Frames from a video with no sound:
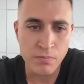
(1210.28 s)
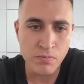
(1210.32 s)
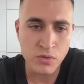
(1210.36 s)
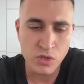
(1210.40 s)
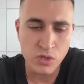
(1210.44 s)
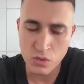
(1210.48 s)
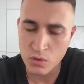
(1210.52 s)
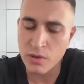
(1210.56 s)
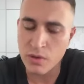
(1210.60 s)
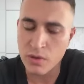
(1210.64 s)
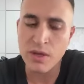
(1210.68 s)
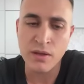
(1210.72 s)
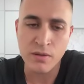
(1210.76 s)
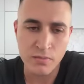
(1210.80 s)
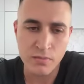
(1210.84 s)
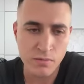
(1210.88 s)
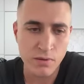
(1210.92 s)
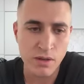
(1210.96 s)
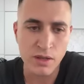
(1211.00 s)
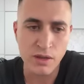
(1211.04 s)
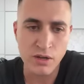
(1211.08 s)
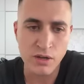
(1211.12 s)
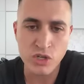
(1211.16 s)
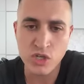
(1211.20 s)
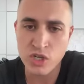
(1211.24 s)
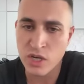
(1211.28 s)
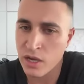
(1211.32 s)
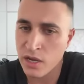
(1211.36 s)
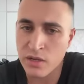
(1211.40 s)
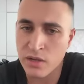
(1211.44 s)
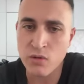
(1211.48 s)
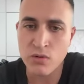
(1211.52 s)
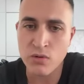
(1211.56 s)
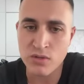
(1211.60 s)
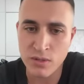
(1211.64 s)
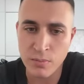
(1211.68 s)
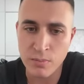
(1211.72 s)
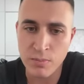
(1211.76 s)
So yeah, like sharing
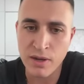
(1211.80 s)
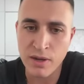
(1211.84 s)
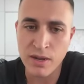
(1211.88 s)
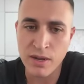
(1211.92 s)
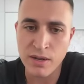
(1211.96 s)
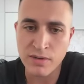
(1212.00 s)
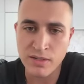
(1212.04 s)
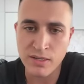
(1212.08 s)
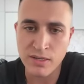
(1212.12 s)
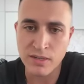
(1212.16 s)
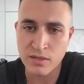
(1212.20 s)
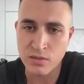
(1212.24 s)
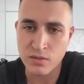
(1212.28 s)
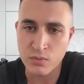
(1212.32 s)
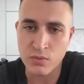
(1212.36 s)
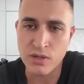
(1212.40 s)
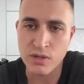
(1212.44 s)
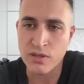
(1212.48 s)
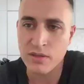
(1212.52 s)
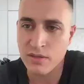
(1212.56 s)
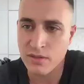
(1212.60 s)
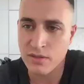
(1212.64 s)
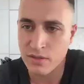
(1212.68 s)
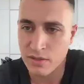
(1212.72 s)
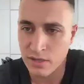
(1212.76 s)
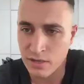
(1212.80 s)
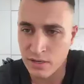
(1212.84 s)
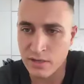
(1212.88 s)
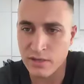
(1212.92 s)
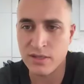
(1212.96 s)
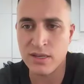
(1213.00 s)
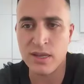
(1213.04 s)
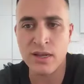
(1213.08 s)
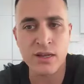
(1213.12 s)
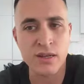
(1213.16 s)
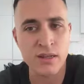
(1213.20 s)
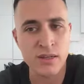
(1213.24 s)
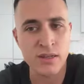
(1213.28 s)
those appliances with the
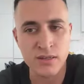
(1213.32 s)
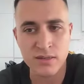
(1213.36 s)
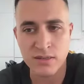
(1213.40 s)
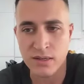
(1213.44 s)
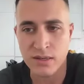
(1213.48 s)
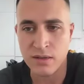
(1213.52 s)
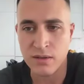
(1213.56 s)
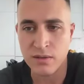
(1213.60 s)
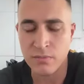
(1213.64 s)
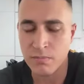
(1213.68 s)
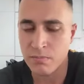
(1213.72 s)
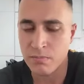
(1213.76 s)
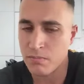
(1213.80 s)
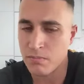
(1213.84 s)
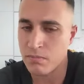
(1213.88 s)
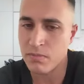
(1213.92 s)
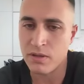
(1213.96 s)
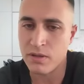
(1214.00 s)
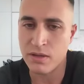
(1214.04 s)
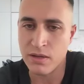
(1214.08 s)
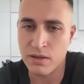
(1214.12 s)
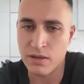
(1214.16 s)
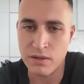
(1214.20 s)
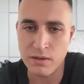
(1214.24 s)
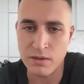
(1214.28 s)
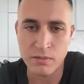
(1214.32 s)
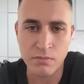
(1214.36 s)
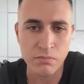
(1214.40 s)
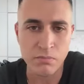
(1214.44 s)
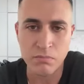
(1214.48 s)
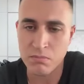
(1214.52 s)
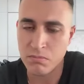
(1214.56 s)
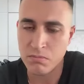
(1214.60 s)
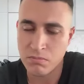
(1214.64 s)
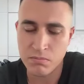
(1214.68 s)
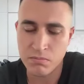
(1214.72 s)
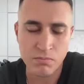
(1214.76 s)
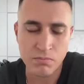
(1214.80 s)
designers are the
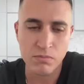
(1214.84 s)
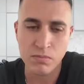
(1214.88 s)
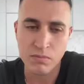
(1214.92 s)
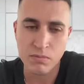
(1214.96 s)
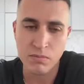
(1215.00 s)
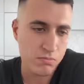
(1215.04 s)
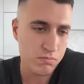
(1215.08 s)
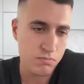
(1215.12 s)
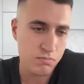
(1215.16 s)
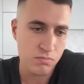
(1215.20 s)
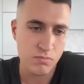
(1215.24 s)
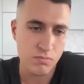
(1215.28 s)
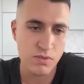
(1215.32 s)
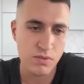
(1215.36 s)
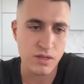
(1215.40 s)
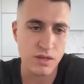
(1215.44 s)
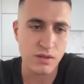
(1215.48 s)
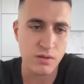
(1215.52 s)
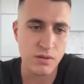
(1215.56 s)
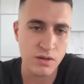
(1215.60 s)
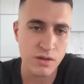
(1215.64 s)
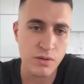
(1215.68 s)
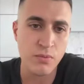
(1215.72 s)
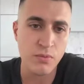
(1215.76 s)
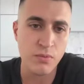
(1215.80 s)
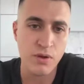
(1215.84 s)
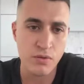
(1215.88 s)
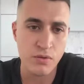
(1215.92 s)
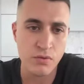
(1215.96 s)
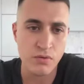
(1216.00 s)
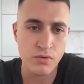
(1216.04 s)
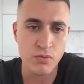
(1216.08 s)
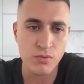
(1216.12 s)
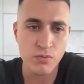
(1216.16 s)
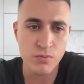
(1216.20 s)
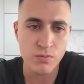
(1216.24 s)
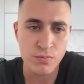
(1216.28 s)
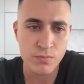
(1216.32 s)
way to
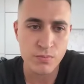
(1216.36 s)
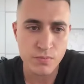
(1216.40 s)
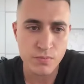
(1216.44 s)
do.